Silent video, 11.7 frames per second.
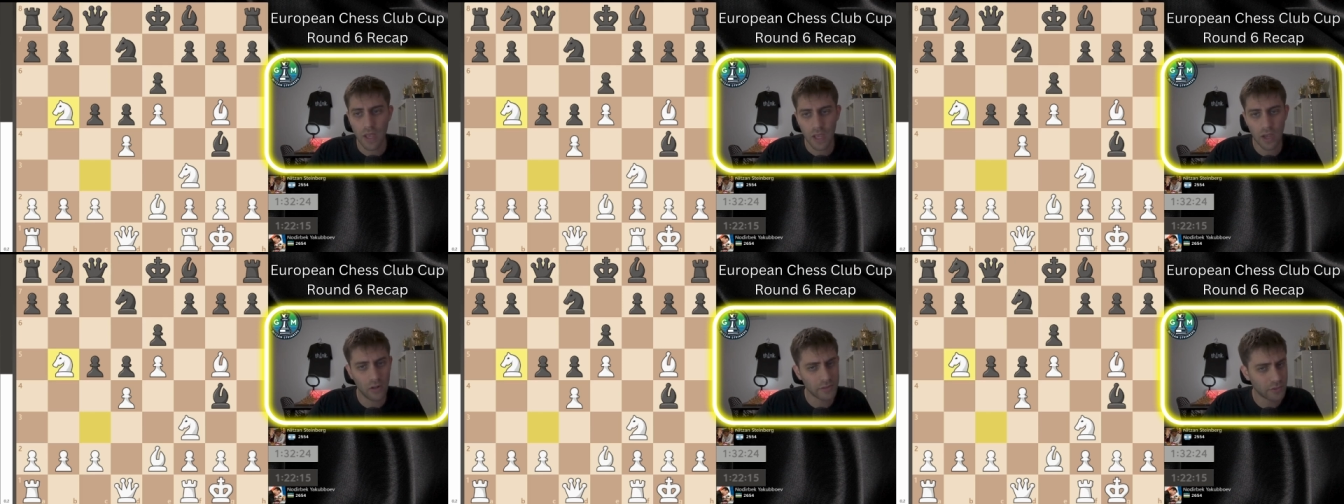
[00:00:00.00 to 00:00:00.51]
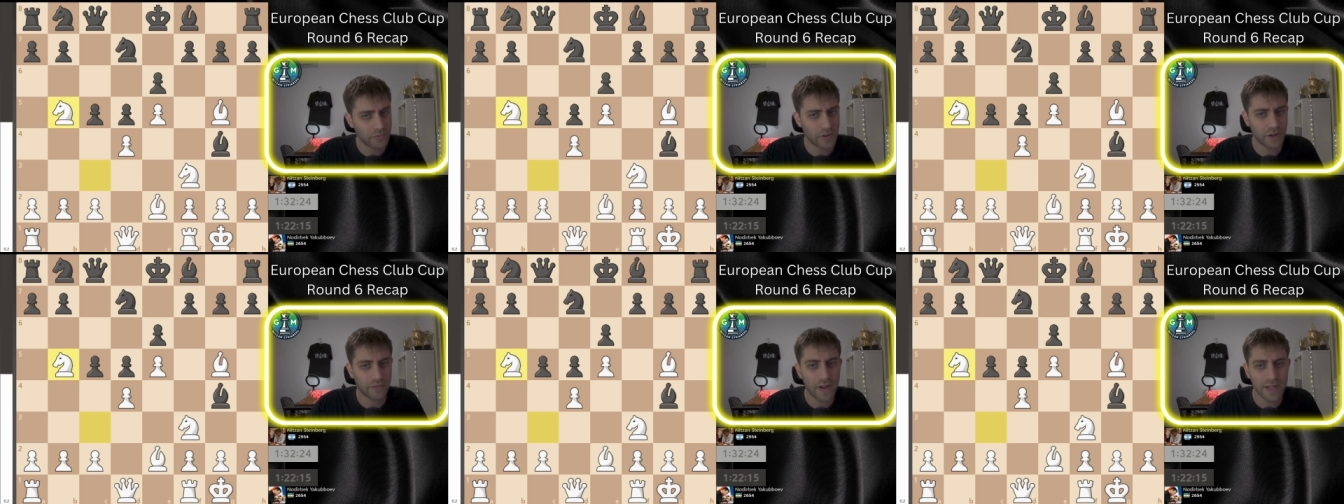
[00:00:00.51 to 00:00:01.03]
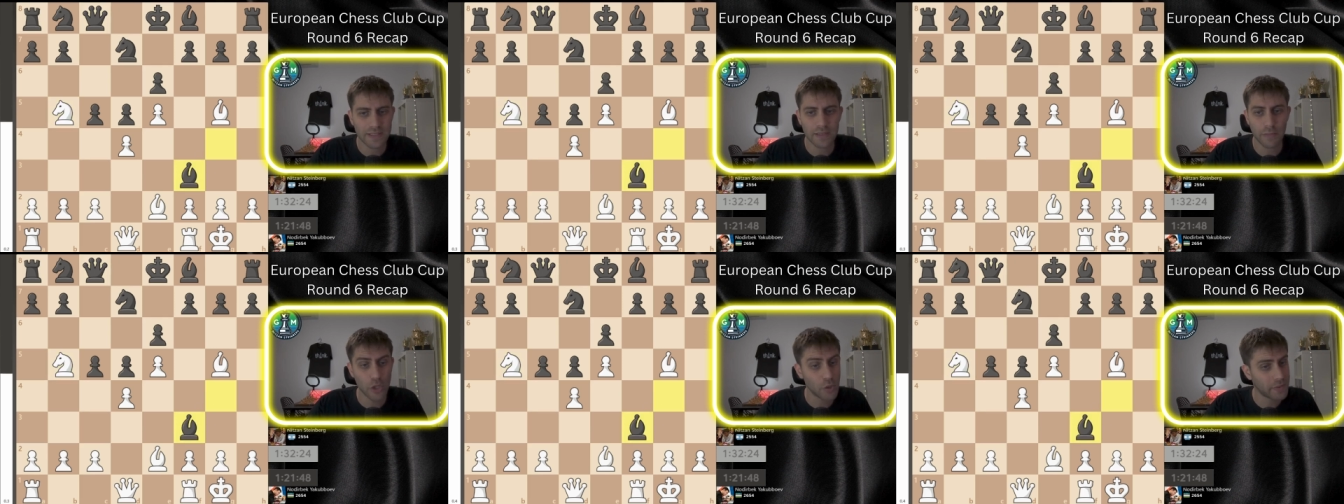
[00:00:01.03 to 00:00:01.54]
Uh, also very
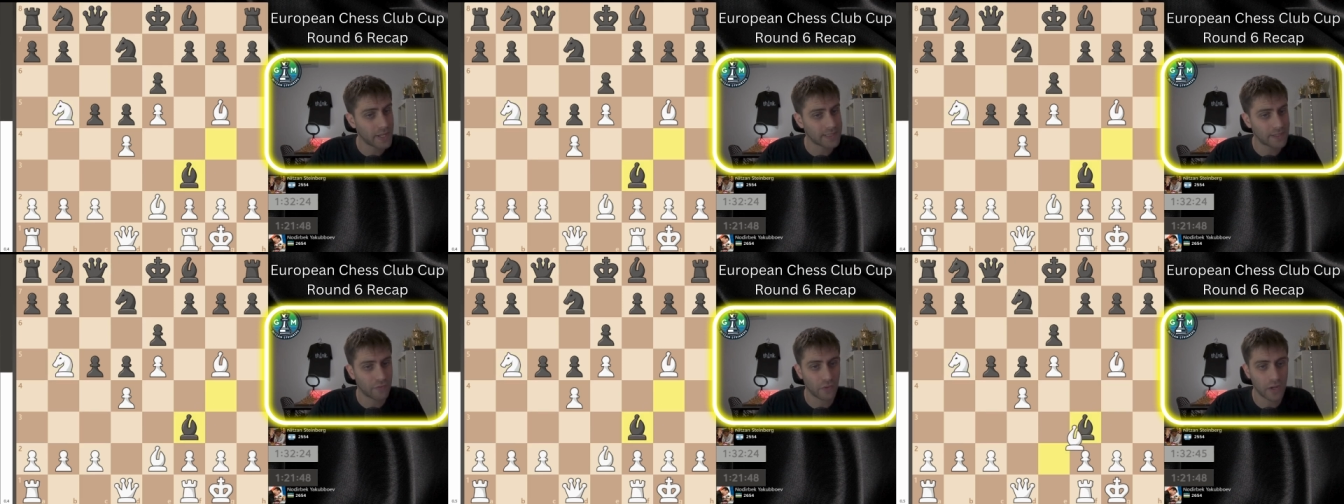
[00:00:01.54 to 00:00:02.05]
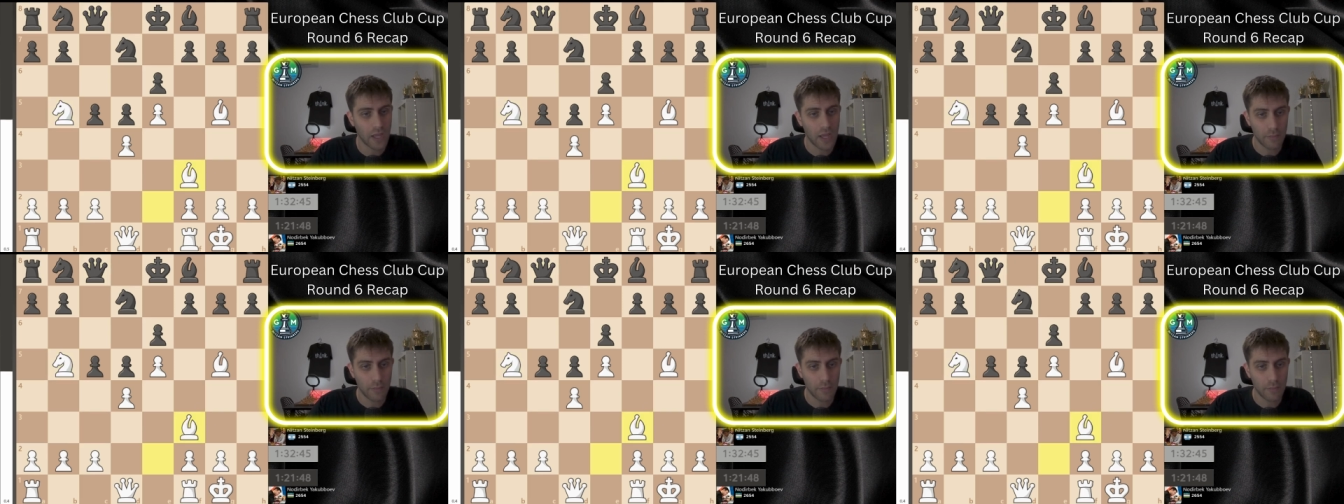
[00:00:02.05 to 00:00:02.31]
fast, bishop takes f3,